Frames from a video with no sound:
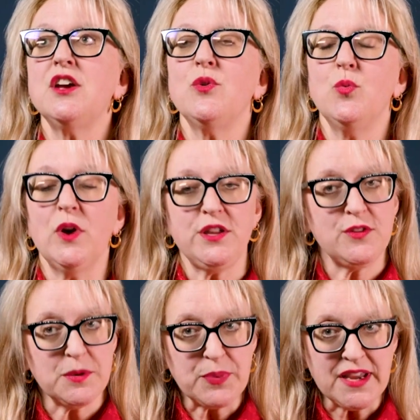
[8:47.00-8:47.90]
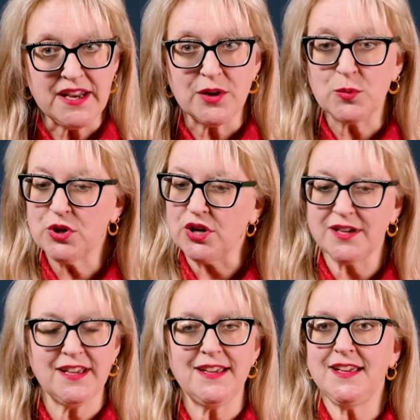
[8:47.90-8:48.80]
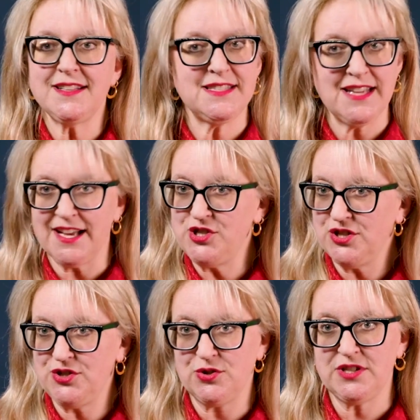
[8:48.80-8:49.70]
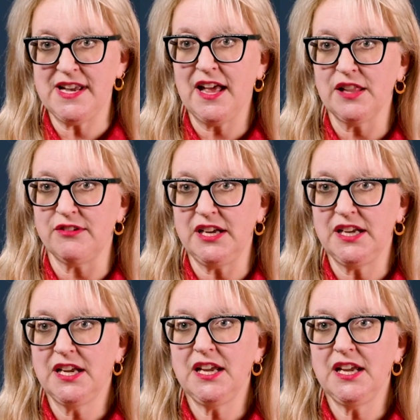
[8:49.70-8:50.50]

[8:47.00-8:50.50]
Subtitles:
what you get paid at work, it's not just your salary.